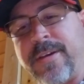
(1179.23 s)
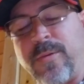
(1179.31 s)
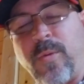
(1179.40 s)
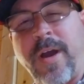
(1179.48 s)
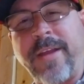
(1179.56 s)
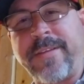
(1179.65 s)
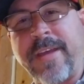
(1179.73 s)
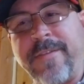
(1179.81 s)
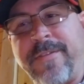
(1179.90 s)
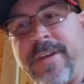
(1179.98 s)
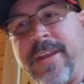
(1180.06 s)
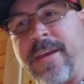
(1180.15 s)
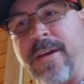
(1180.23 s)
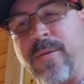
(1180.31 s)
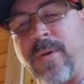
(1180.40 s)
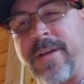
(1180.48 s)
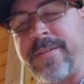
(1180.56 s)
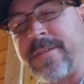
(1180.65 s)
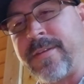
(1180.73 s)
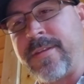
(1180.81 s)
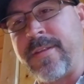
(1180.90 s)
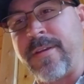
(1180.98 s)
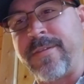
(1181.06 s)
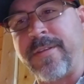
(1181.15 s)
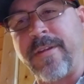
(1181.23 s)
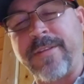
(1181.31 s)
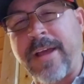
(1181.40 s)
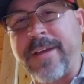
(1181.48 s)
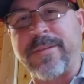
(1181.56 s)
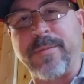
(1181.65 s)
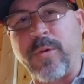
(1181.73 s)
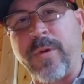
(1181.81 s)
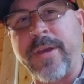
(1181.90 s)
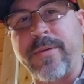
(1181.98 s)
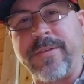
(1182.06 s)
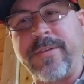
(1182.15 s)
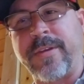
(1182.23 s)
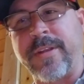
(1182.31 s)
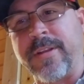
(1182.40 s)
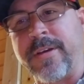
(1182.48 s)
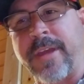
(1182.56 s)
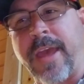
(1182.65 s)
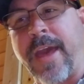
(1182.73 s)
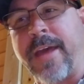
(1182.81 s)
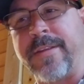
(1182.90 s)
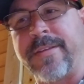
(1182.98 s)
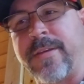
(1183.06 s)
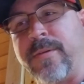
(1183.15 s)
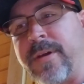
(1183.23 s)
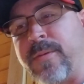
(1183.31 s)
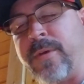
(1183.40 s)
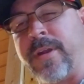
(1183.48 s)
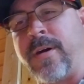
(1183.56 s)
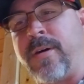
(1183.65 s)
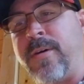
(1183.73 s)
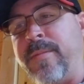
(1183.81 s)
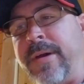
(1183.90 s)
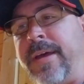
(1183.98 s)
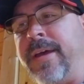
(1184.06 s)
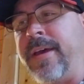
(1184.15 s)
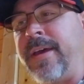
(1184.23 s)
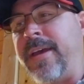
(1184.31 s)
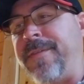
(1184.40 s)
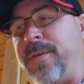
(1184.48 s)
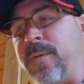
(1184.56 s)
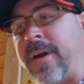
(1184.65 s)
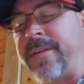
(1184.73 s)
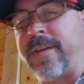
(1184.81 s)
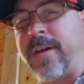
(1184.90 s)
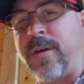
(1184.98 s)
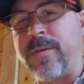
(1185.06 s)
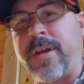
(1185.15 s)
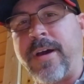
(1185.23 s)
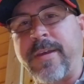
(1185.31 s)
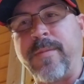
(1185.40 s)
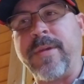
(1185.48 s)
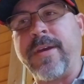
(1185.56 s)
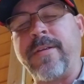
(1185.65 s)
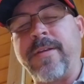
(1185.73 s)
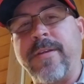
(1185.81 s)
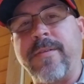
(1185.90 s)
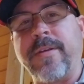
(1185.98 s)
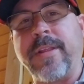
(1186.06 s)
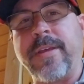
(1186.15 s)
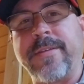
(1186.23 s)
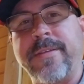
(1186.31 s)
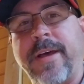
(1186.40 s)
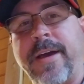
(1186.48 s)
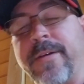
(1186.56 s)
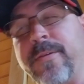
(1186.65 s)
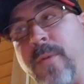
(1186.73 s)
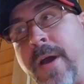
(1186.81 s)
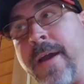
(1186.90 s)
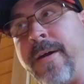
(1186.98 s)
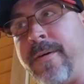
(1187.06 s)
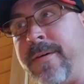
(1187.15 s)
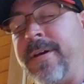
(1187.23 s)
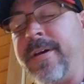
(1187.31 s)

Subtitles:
Watch that video. There's like some quick ones you can look at and see what went on, but if you watch that whole documentary, it really is like, wow,